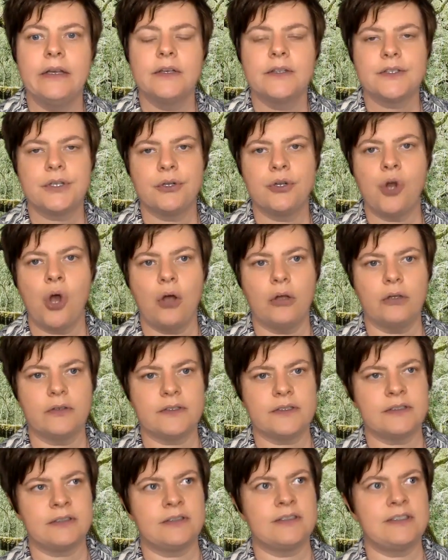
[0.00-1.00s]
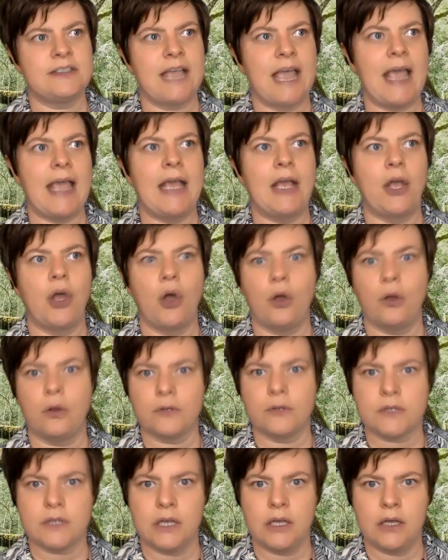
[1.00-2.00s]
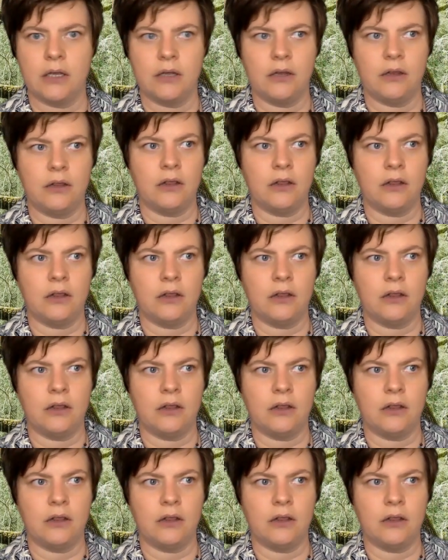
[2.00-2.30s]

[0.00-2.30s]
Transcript: So not setting goals that